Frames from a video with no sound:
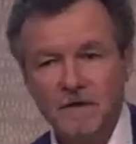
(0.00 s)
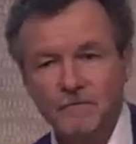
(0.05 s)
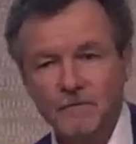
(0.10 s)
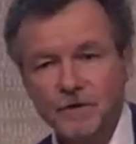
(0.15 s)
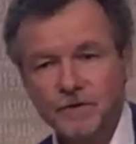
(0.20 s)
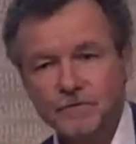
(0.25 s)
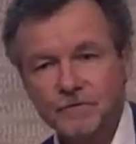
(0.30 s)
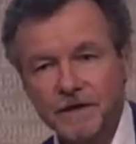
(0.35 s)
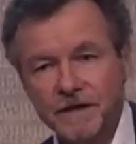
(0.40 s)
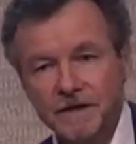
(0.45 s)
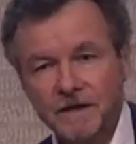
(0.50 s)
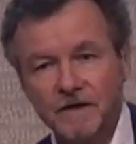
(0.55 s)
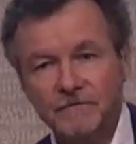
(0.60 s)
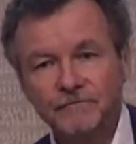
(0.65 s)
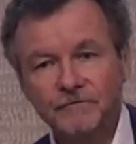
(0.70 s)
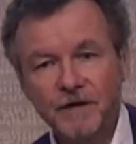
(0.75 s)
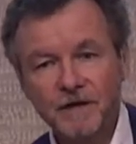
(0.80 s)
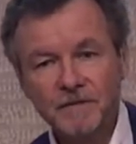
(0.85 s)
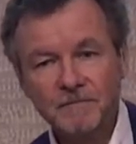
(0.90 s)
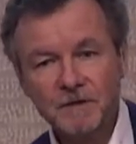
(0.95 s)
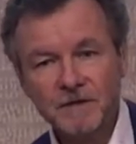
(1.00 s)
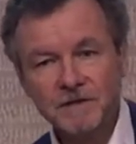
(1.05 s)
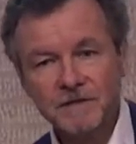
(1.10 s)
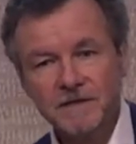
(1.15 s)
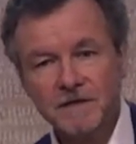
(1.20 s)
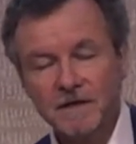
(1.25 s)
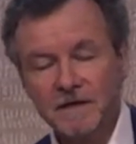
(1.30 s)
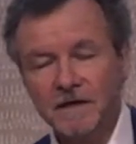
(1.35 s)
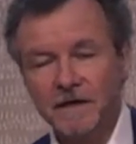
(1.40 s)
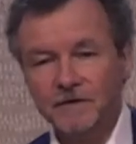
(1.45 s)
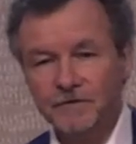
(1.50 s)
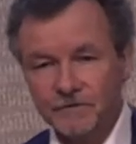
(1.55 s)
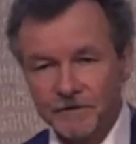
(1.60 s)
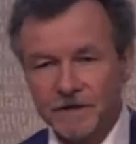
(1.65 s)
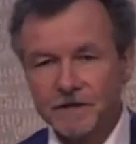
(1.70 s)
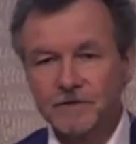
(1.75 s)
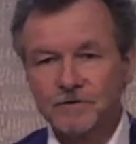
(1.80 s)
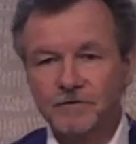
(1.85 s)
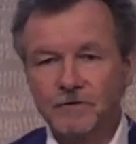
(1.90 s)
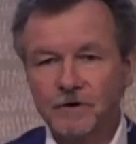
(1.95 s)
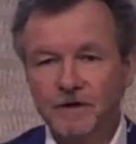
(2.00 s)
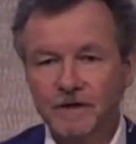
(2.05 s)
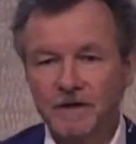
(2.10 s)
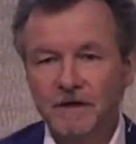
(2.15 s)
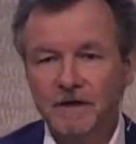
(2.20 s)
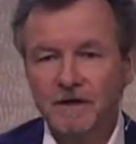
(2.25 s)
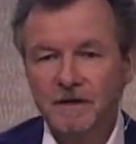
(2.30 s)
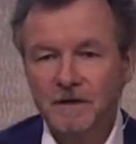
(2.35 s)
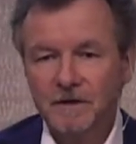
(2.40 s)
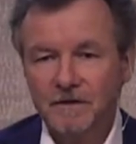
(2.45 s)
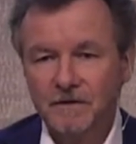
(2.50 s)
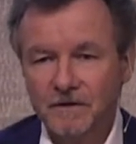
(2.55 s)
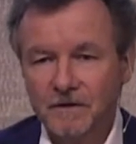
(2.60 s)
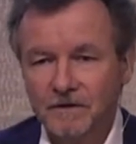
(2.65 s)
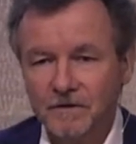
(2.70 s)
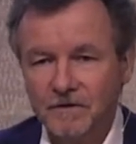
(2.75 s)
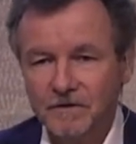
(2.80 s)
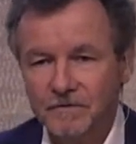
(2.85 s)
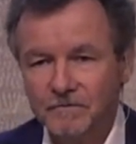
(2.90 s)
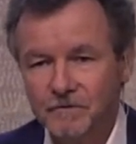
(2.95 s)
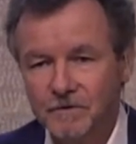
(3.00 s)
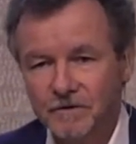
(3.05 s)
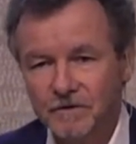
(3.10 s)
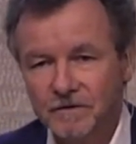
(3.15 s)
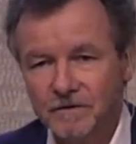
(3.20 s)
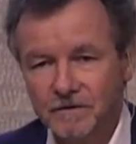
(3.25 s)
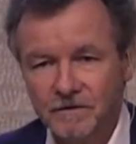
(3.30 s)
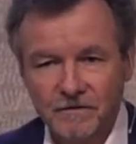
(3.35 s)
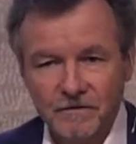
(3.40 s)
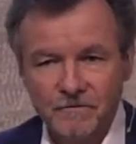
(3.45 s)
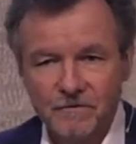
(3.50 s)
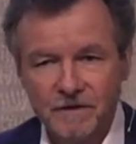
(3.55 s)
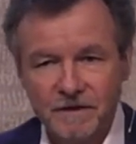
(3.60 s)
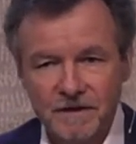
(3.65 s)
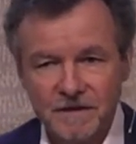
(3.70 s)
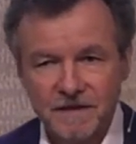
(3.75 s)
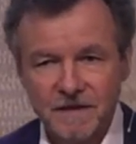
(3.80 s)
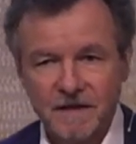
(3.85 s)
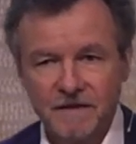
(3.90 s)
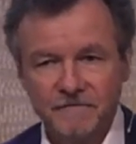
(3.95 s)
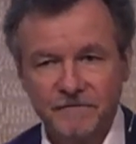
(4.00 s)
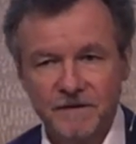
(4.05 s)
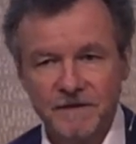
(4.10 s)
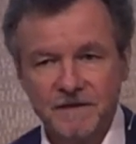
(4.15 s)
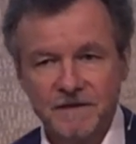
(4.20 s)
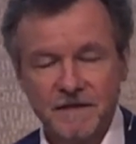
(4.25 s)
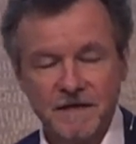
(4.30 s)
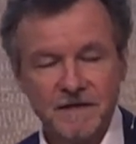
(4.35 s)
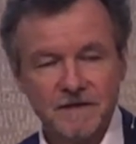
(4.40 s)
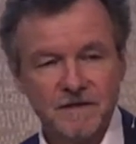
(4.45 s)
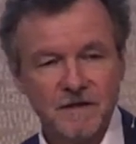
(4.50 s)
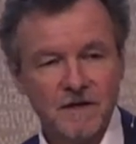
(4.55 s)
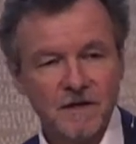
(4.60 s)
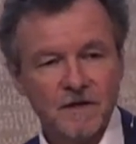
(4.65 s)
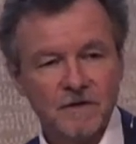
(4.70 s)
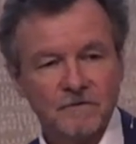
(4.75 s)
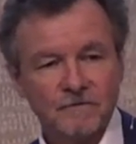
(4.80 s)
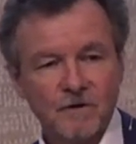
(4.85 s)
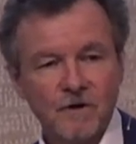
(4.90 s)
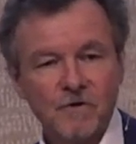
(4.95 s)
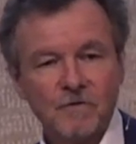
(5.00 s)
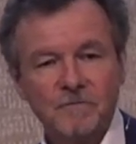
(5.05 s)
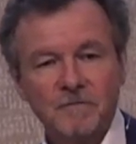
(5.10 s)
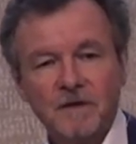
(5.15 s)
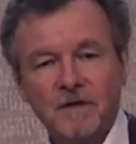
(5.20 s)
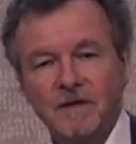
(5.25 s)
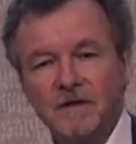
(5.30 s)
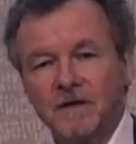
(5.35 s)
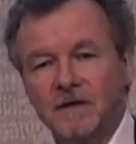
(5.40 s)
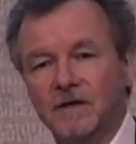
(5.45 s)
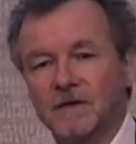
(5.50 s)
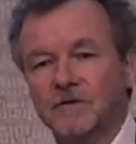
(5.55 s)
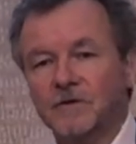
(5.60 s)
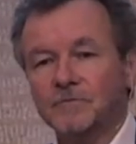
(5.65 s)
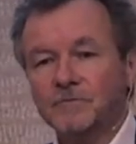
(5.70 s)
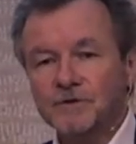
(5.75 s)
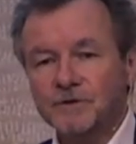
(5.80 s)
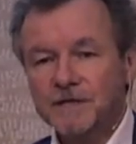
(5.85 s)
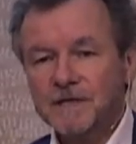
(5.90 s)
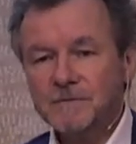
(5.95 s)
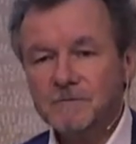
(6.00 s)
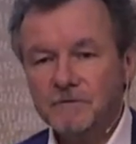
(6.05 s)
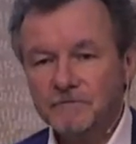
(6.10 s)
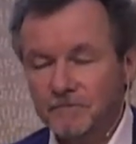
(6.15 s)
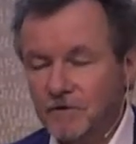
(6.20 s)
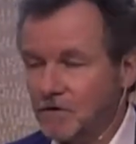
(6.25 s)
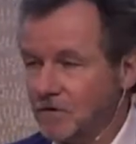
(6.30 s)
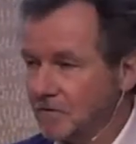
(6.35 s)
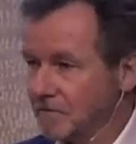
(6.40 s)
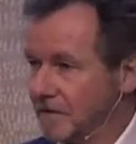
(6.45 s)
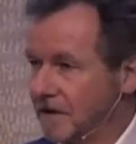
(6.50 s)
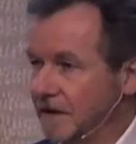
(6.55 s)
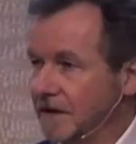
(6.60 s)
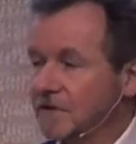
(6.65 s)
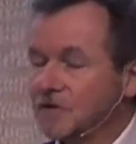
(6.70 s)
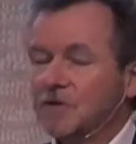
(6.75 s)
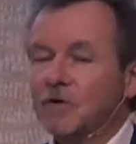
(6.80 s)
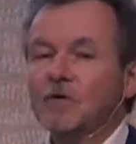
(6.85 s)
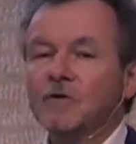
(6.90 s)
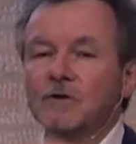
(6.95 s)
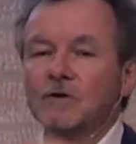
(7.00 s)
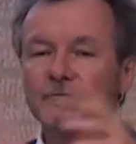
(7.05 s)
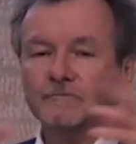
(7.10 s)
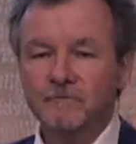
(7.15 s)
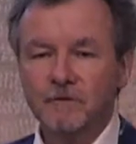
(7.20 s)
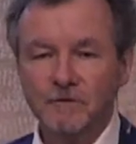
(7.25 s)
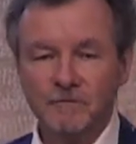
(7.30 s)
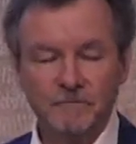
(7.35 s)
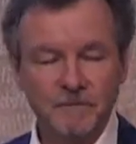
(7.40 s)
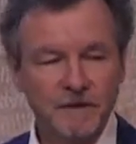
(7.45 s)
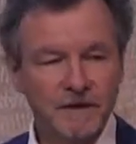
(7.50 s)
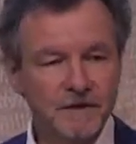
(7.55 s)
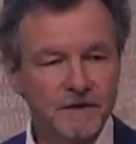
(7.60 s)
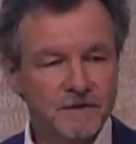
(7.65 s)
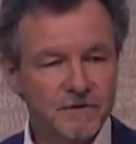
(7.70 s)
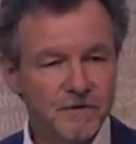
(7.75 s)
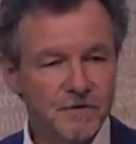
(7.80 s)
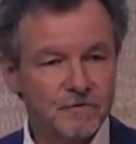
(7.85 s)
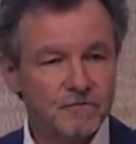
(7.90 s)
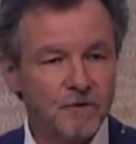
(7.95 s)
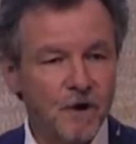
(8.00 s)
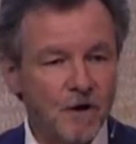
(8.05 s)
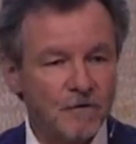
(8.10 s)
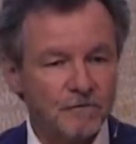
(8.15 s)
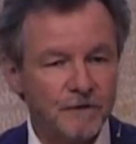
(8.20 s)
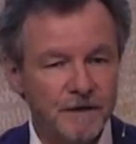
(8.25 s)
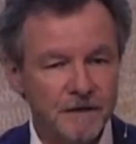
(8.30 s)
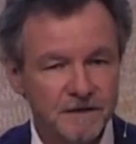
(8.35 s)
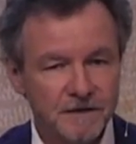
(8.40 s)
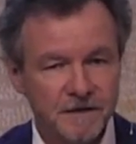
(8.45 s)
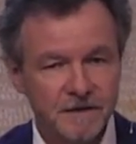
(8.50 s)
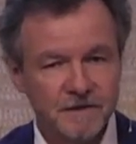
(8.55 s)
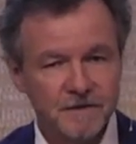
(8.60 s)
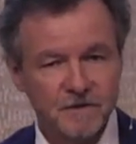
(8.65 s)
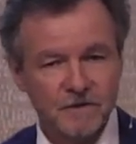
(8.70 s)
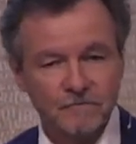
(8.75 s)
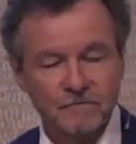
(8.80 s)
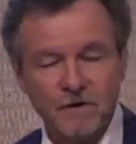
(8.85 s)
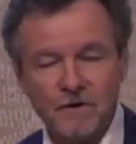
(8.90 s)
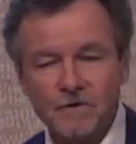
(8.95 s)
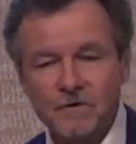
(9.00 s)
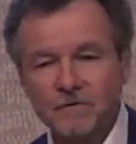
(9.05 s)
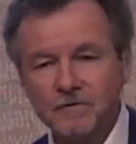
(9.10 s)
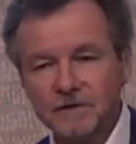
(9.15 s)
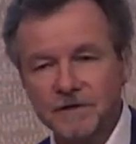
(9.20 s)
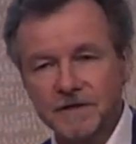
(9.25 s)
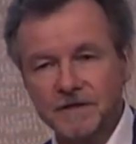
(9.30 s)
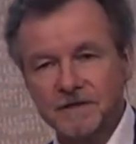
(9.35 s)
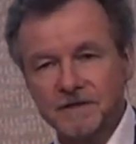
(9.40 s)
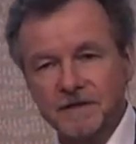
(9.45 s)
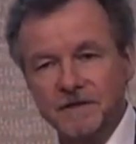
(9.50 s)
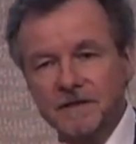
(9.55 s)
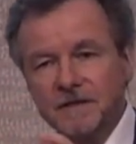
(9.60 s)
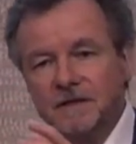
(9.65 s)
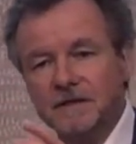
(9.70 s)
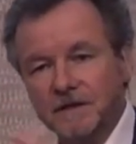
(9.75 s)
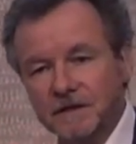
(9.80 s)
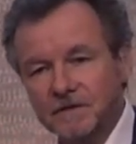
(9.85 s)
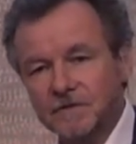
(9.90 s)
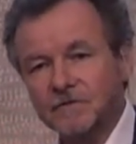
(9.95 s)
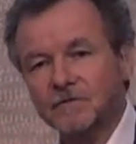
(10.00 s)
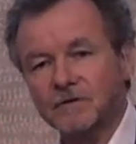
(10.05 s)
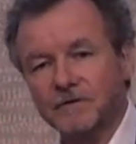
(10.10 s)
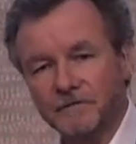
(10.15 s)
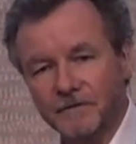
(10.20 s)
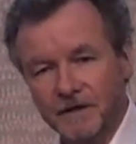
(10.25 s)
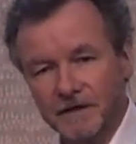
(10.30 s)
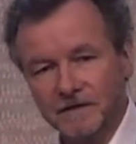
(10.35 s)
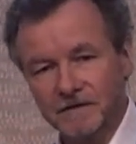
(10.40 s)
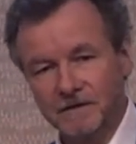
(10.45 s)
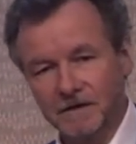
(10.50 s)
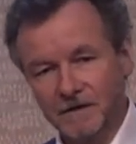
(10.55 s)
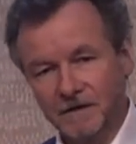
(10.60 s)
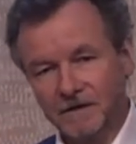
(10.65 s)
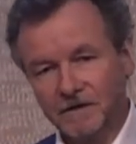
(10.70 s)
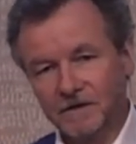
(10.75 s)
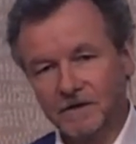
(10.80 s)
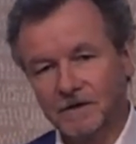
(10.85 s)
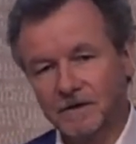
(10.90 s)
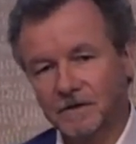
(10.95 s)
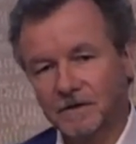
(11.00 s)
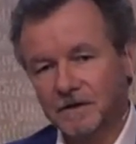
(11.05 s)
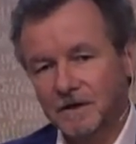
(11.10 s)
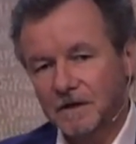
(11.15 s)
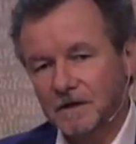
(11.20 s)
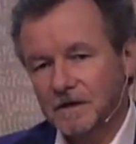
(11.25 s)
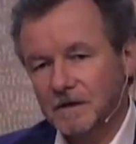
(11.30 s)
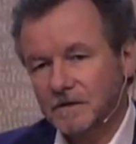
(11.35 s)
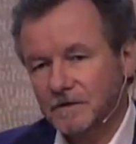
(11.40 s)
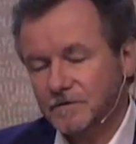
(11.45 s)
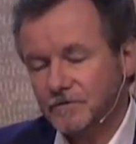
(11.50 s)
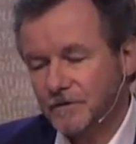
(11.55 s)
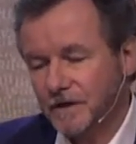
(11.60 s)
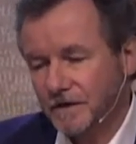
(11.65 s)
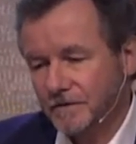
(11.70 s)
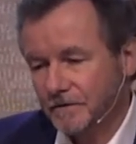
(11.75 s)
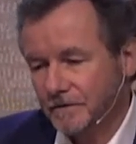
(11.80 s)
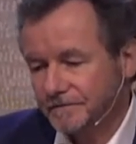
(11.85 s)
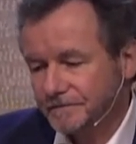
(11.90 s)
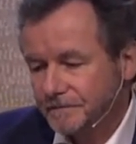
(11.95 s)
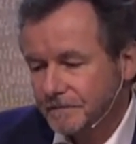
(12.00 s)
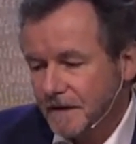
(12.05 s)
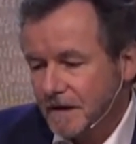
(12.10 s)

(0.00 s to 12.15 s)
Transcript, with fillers: What you get are fragments, and you destroy the, the, work, the work itself. And he says, Rome, the Museum of Rome, it's all of Rome. It's the quarries, it's the roads, it's, the, it's all of that uh, uh, together.